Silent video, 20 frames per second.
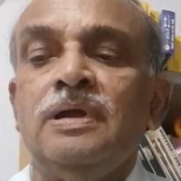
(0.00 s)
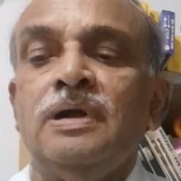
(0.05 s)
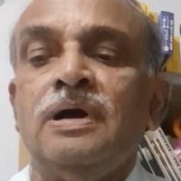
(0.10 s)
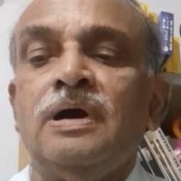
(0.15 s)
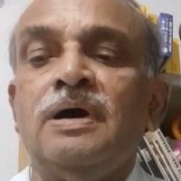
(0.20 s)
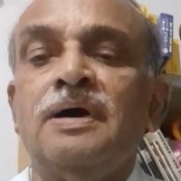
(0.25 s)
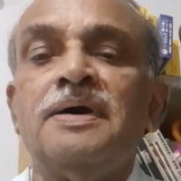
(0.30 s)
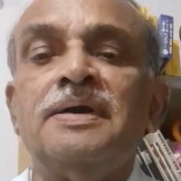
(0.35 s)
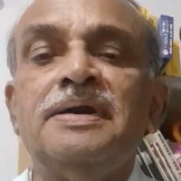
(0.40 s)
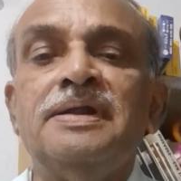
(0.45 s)

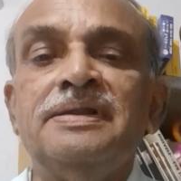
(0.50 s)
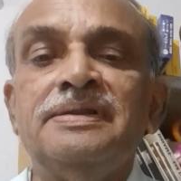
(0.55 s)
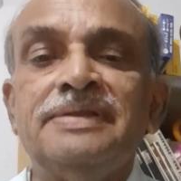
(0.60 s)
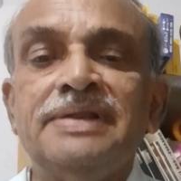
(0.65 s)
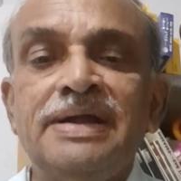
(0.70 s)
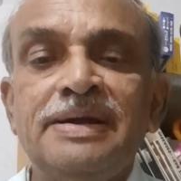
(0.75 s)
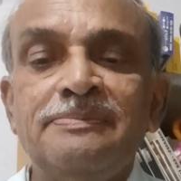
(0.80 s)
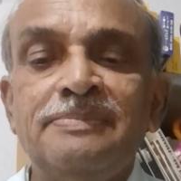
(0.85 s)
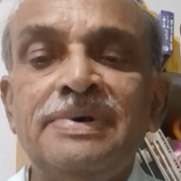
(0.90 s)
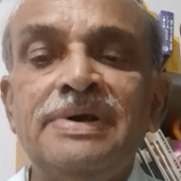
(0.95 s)
are
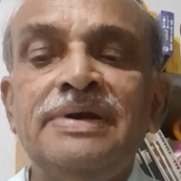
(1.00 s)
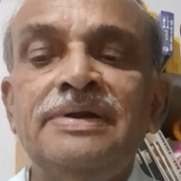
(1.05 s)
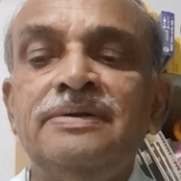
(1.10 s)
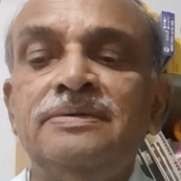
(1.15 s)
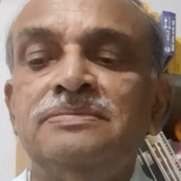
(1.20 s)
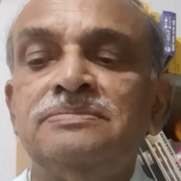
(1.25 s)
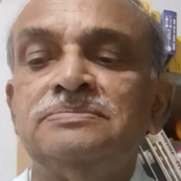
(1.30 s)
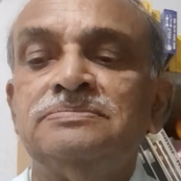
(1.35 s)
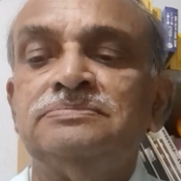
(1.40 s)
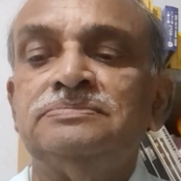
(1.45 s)
disabled,
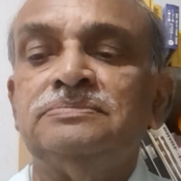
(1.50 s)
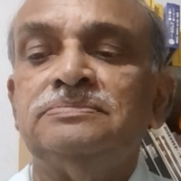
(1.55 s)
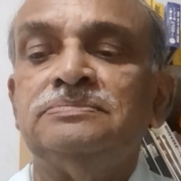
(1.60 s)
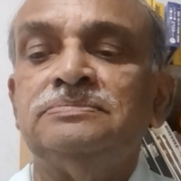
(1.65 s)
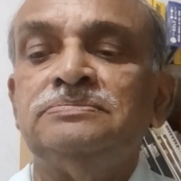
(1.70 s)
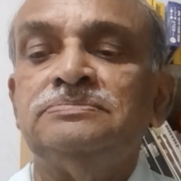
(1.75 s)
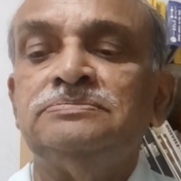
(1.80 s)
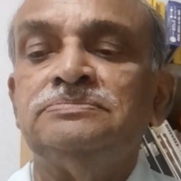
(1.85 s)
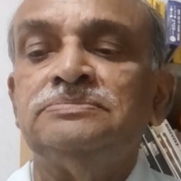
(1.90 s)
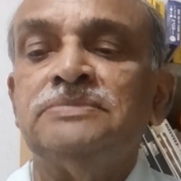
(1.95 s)

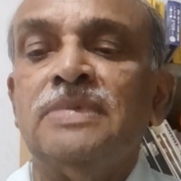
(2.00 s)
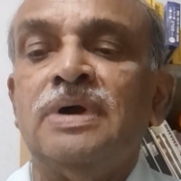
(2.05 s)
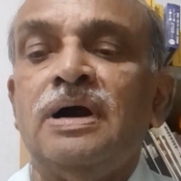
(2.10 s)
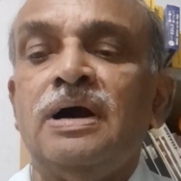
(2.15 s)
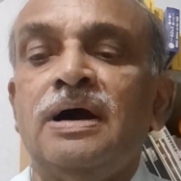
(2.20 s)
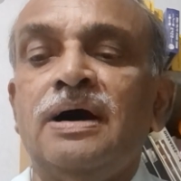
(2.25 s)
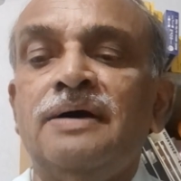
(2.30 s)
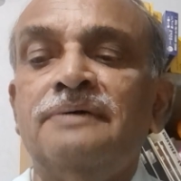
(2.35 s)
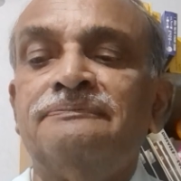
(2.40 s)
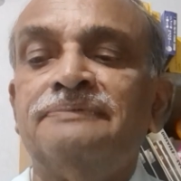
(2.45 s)

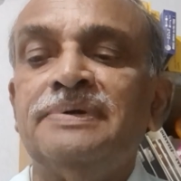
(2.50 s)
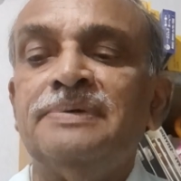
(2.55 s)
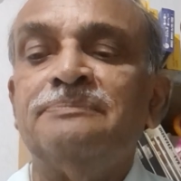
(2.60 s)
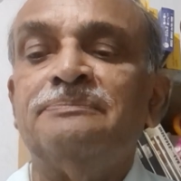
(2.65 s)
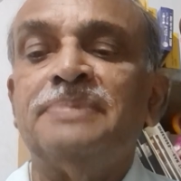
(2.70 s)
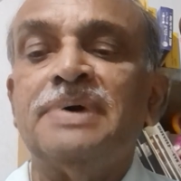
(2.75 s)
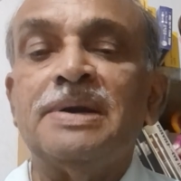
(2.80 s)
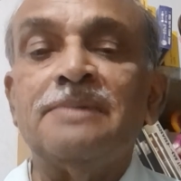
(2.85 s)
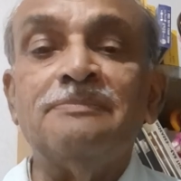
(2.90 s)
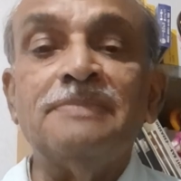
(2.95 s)
often
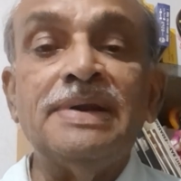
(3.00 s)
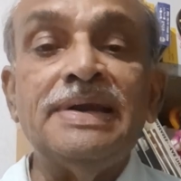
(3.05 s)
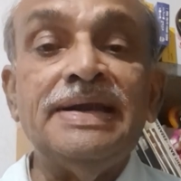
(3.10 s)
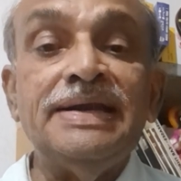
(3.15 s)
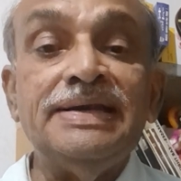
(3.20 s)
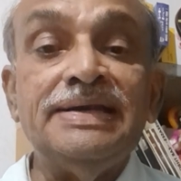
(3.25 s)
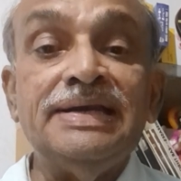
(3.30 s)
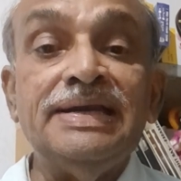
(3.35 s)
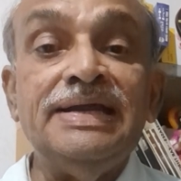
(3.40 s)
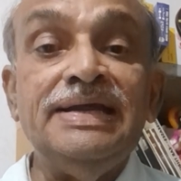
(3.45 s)

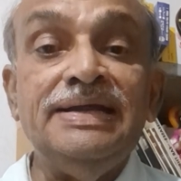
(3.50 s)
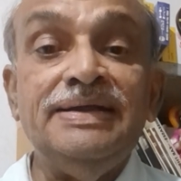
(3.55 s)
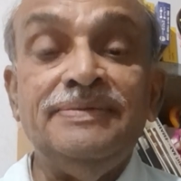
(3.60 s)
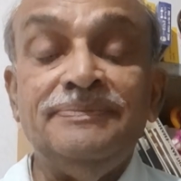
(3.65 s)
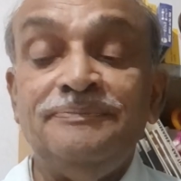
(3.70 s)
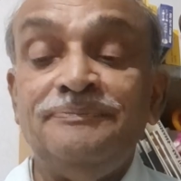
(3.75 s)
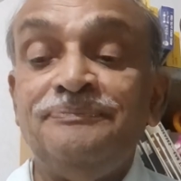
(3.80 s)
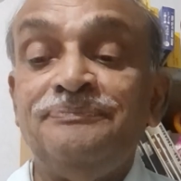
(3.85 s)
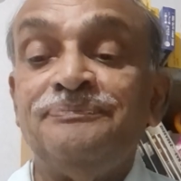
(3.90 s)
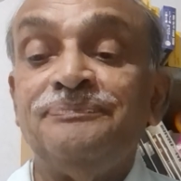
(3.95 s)
permanently,
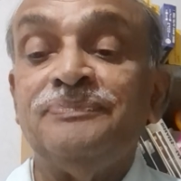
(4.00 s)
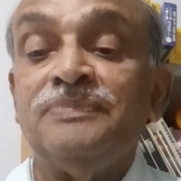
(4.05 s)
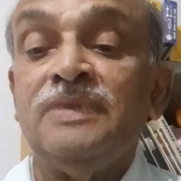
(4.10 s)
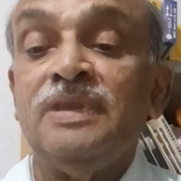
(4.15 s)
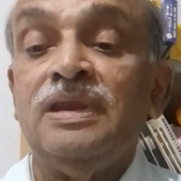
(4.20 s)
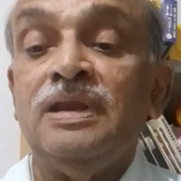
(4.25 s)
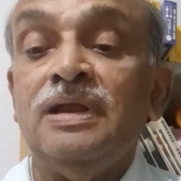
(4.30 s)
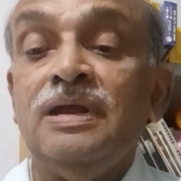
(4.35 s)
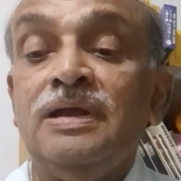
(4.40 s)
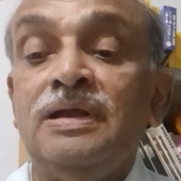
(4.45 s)

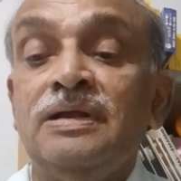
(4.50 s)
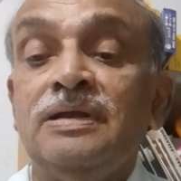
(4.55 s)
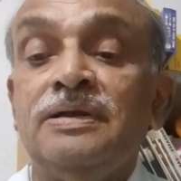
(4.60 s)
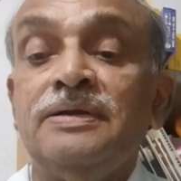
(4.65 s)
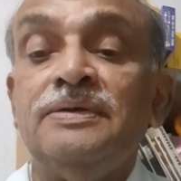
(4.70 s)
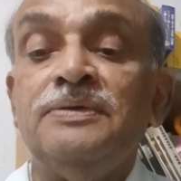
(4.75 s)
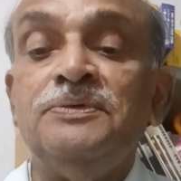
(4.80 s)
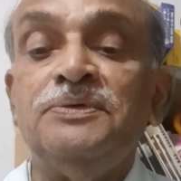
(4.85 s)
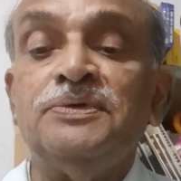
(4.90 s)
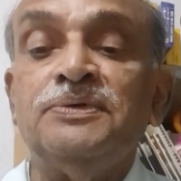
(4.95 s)

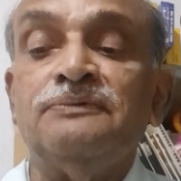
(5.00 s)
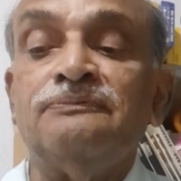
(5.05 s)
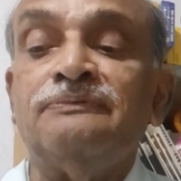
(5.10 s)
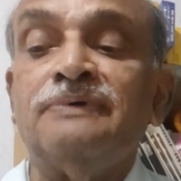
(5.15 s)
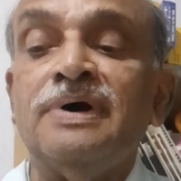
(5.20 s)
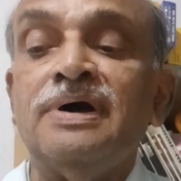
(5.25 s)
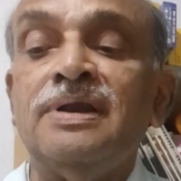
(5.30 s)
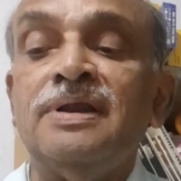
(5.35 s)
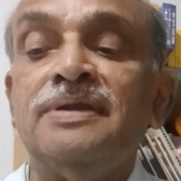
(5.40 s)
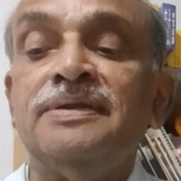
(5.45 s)
due to
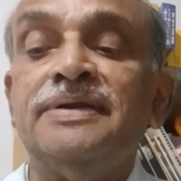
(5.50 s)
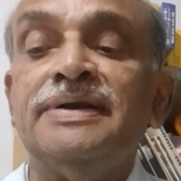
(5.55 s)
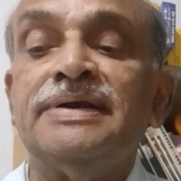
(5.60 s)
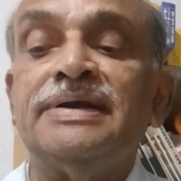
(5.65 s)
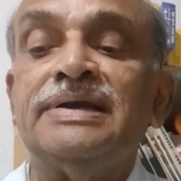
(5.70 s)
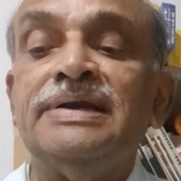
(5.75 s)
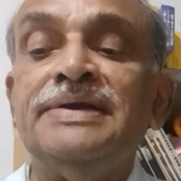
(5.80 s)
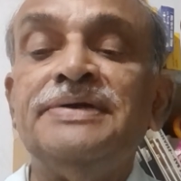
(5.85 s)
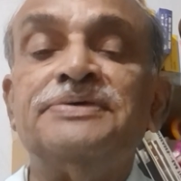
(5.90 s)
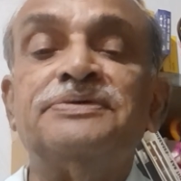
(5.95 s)
falls
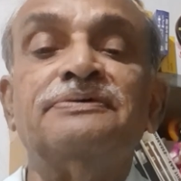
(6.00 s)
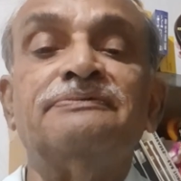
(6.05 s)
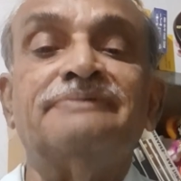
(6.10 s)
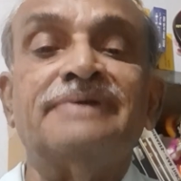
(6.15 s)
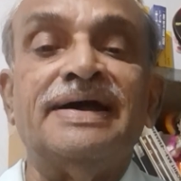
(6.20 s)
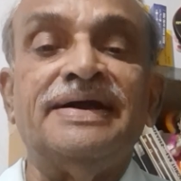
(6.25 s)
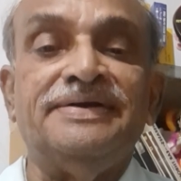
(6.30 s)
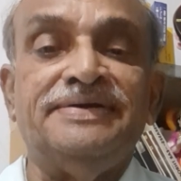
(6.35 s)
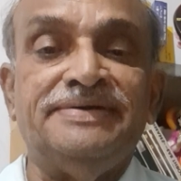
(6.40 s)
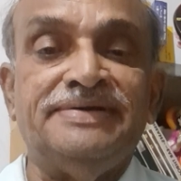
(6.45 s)
that lead to
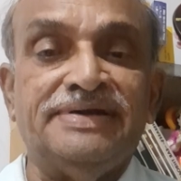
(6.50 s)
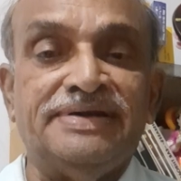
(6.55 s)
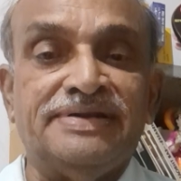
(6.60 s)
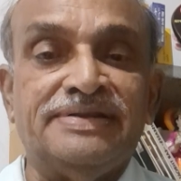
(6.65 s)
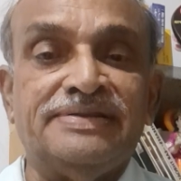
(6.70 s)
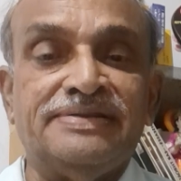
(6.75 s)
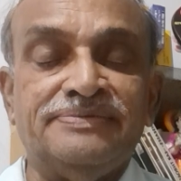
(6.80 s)
fractures.